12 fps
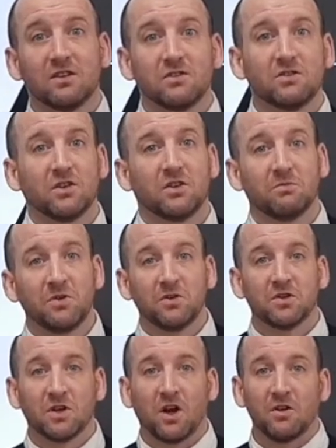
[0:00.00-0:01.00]
to
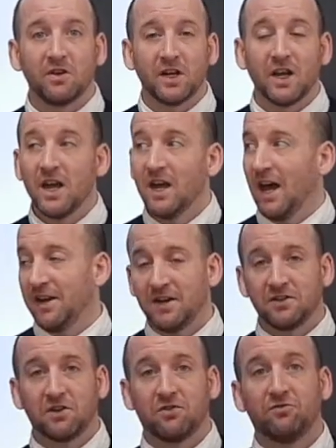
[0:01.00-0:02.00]
computer coding, and
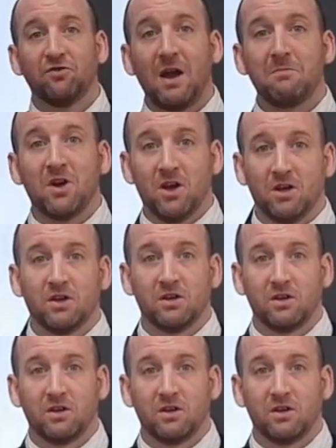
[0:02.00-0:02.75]
there's a grammar